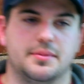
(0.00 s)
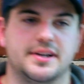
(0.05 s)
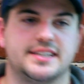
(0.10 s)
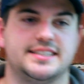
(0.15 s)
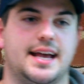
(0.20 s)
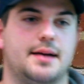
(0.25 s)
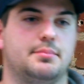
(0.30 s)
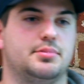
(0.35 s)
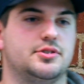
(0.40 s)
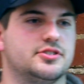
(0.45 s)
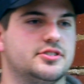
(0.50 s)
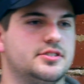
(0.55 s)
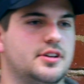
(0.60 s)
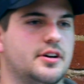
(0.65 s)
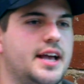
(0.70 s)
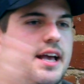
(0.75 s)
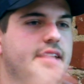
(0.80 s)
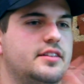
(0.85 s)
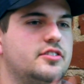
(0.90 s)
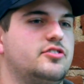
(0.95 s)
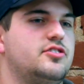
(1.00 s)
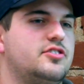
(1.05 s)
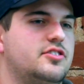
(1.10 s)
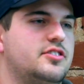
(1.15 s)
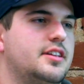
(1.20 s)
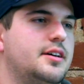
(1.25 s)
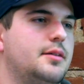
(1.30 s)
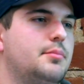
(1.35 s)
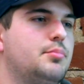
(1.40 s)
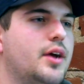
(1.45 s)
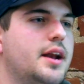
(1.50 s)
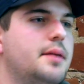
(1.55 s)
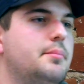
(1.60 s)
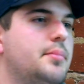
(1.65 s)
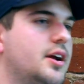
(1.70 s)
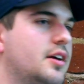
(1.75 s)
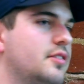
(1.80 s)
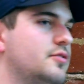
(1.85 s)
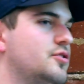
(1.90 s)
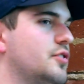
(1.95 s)
some examples. Okay, this is the bread
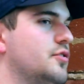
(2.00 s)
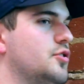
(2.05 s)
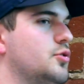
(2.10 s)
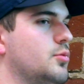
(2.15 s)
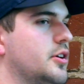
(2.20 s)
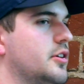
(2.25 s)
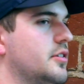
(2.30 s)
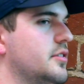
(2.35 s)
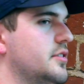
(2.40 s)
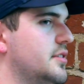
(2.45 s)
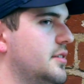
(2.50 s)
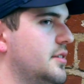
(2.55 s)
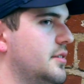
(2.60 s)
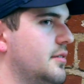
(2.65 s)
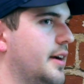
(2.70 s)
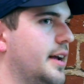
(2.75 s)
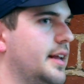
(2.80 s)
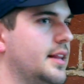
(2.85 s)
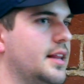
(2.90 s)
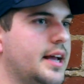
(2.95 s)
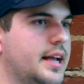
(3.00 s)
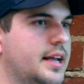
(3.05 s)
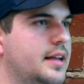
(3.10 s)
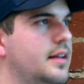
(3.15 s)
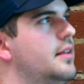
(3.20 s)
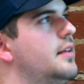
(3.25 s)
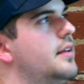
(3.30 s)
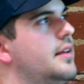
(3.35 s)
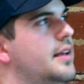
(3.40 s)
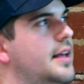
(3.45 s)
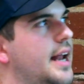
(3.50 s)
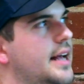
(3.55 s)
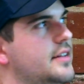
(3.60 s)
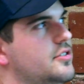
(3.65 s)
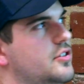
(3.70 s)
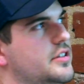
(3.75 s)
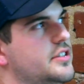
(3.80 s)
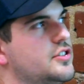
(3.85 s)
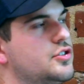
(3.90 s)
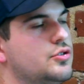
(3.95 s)
and butter of service workers, all right? Like, it
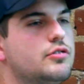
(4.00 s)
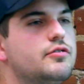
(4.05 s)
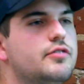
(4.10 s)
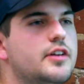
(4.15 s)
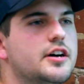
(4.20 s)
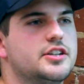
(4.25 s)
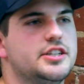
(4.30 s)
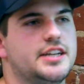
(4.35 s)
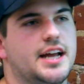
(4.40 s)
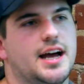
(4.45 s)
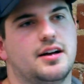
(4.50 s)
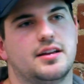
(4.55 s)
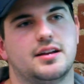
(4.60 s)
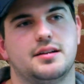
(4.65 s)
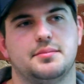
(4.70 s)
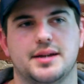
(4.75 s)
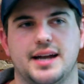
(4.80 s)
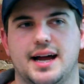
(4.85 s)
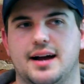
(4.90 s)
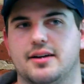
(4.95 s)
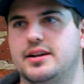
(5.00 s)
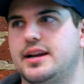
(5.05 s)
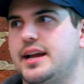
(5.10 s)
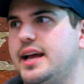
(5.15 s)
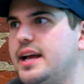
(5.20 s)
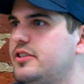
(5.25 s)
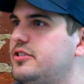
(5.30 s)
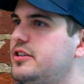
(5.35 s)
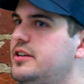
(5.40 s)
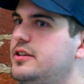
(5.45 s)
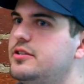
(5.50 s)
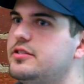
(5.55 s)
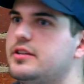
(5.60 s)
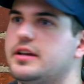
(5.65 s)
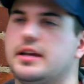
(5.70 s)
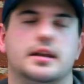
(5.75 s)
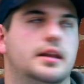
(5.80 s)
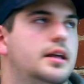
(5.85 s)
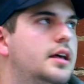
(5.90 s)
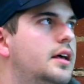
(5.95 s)
has all this cool functionality, but how can I actually use
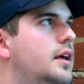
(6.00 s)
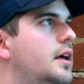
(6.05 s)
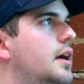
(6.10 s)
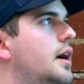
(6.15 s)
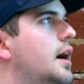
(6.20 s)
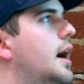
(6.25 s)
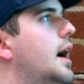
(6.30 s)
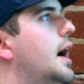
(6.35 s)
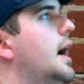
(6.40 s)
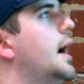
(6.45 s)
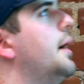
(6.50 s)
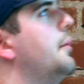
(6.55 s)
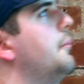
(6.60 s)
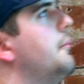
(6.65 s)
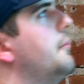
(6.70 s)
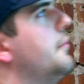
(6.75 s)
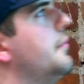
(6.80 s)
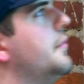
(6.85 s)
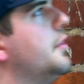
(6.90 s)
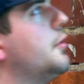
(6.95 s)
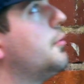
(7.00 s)
it? The